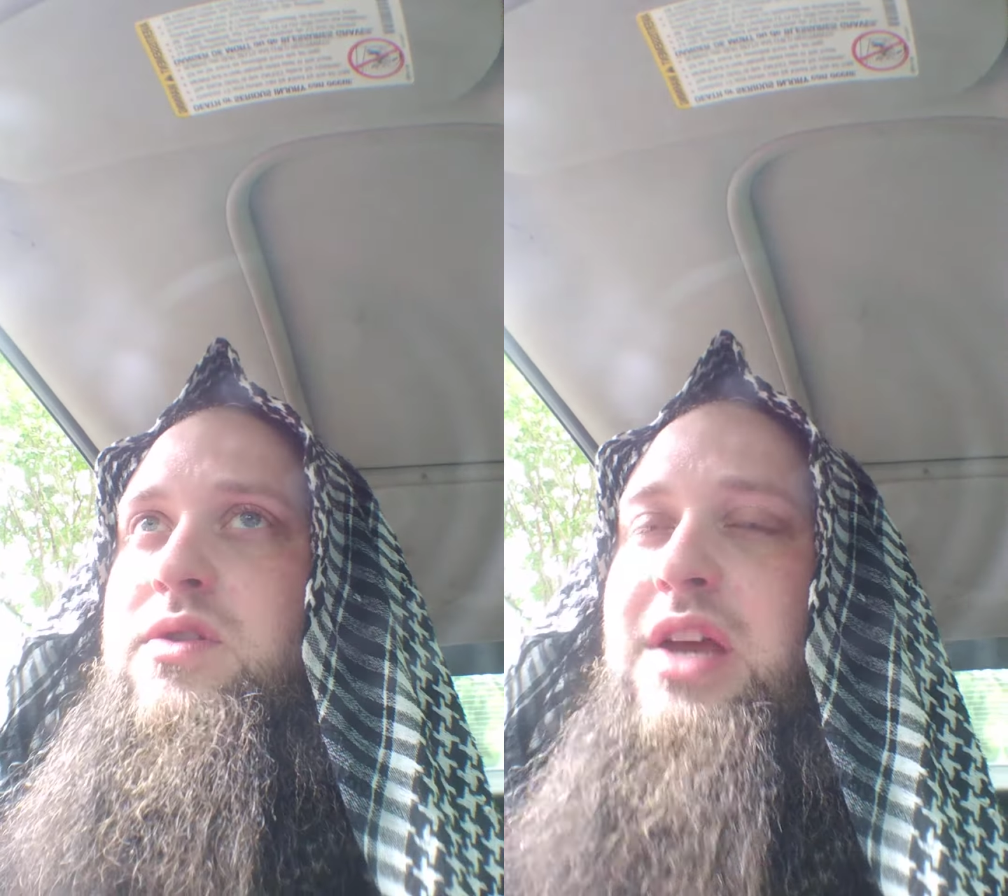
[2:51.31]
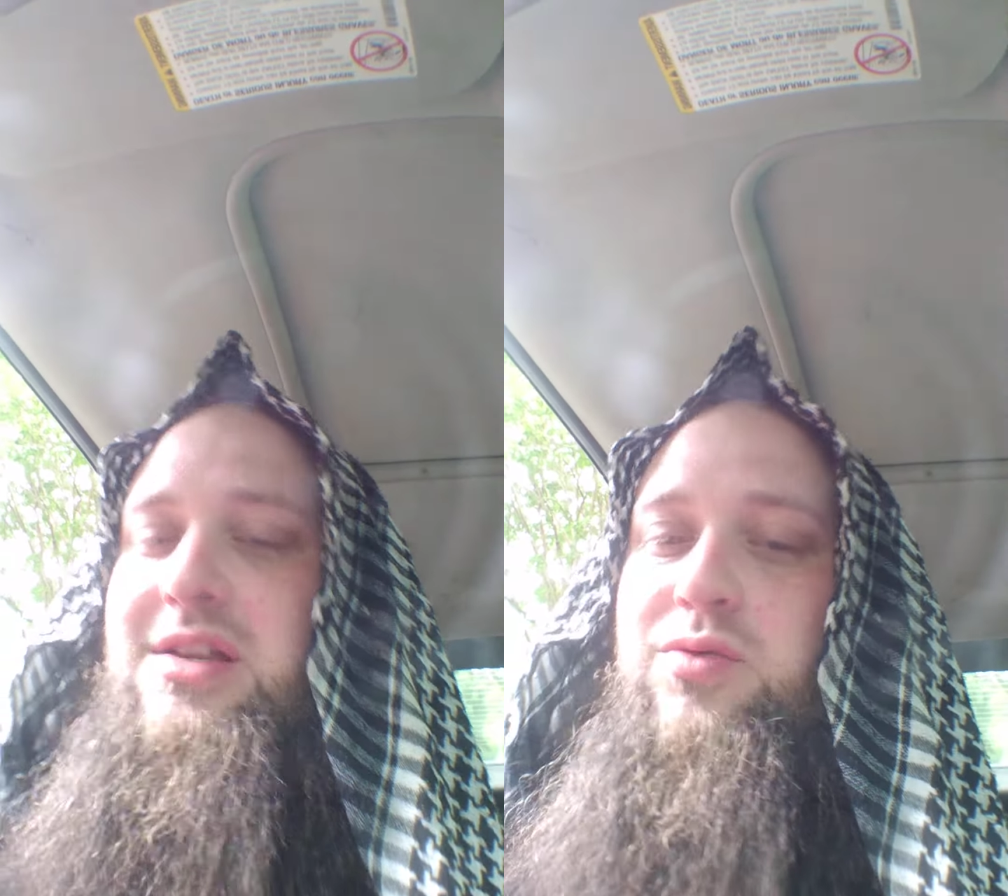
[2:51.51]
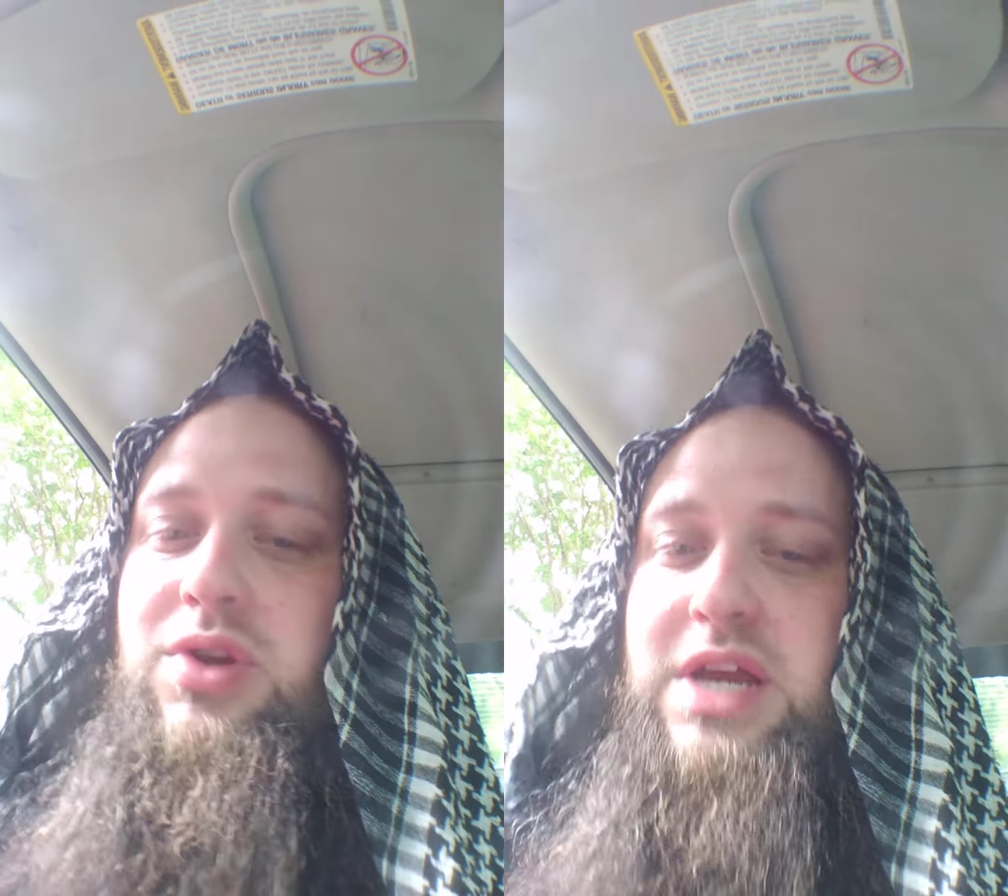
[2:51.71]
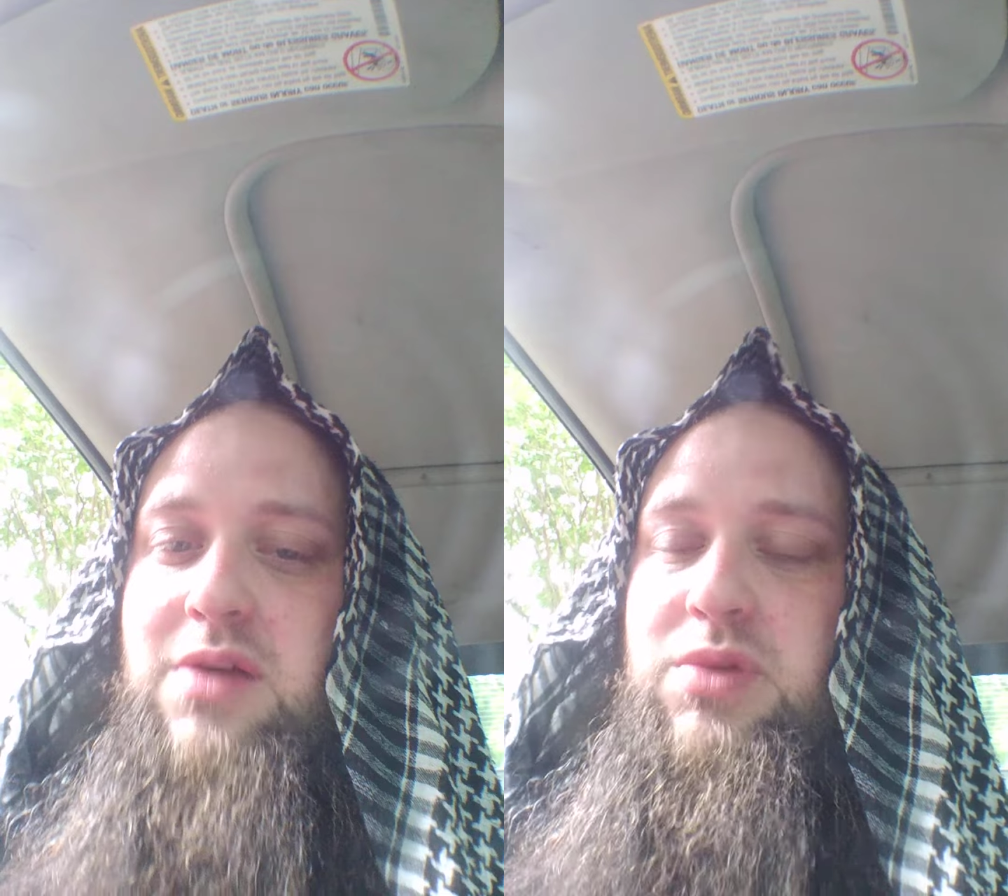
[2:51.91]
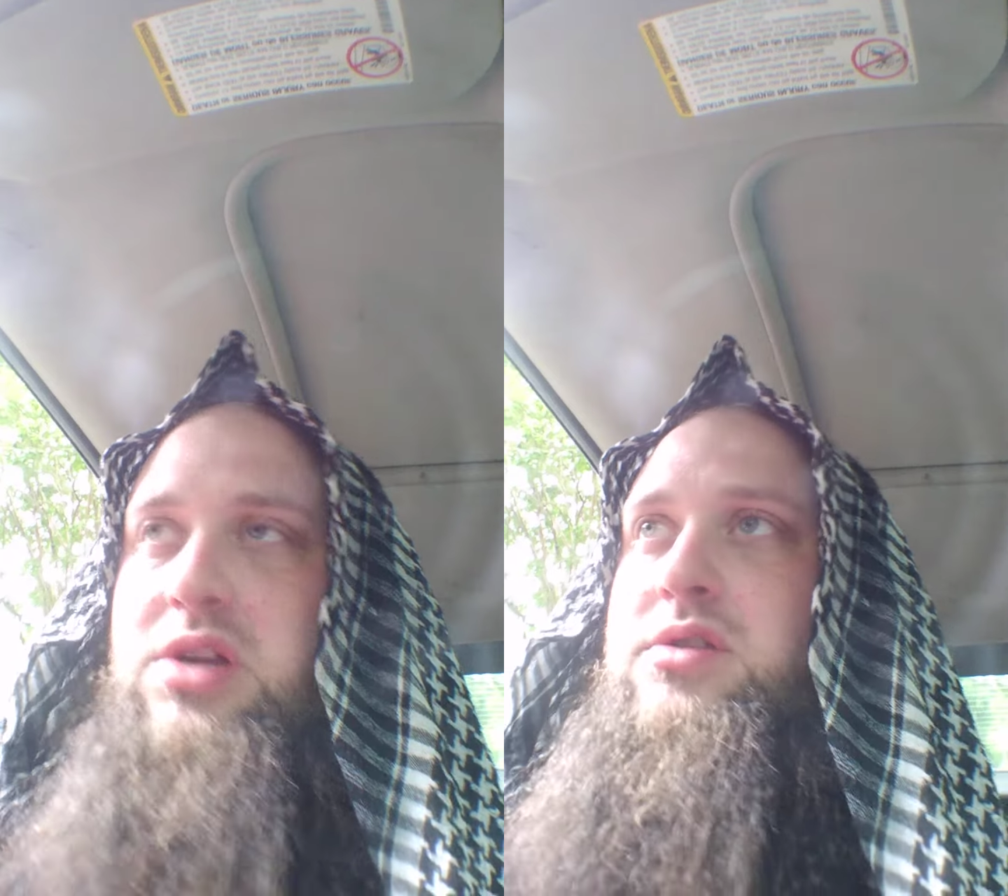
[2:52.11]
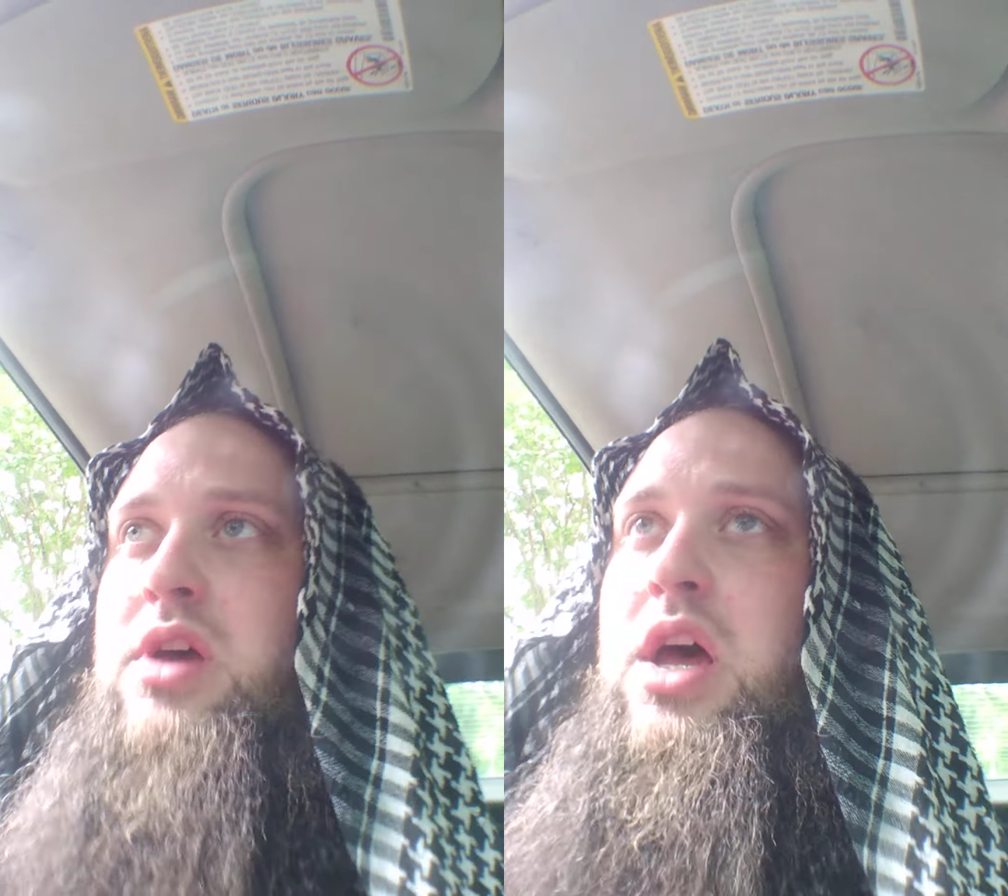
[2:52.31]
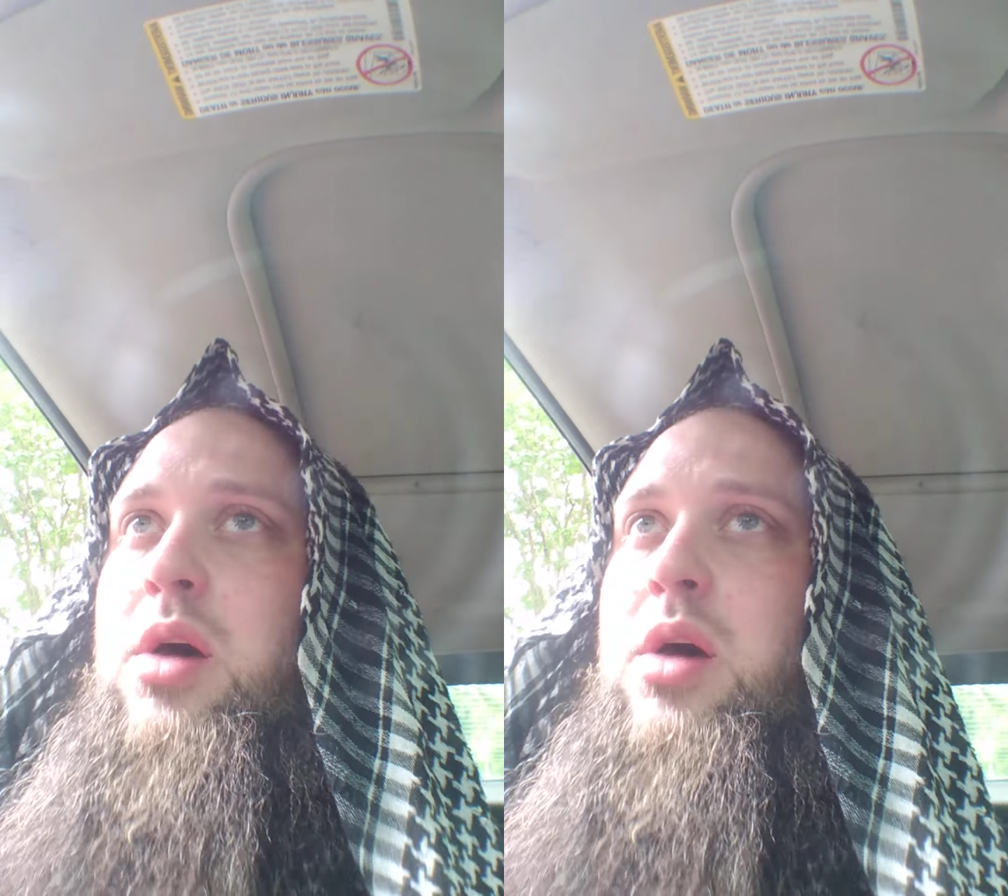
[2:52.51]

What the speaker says: that's what that means.